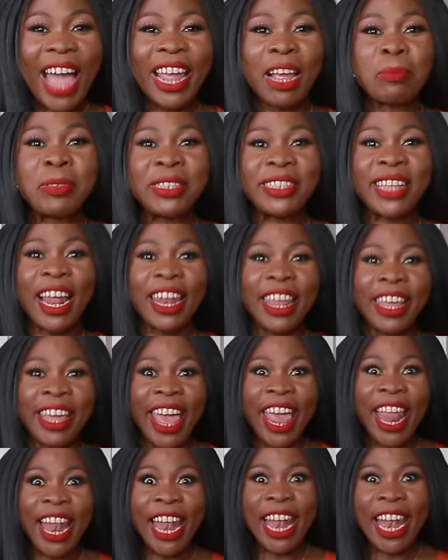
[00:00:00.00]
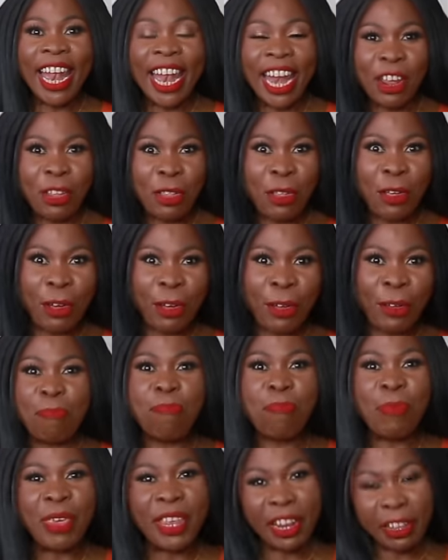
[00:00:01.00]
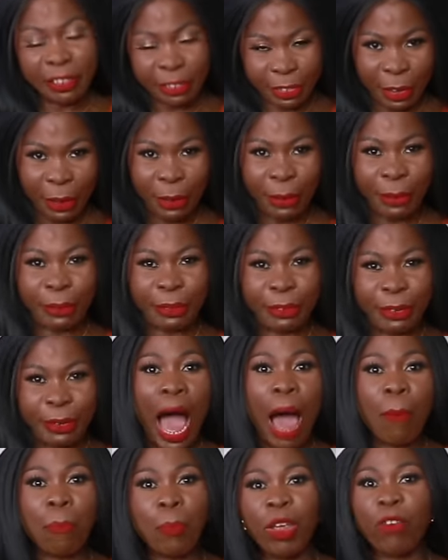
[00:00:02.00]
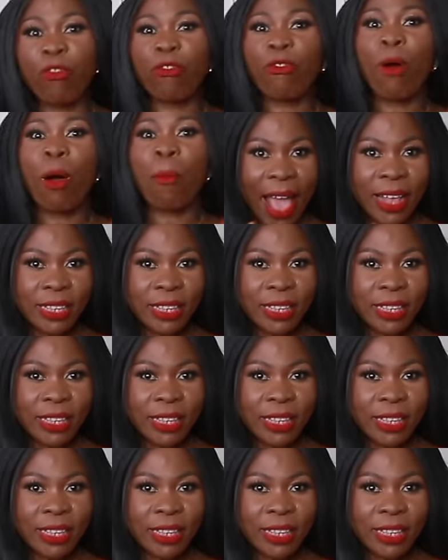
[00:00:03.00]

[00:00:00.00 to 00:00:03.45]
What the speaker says: I am styling a leather mini skirt I picked from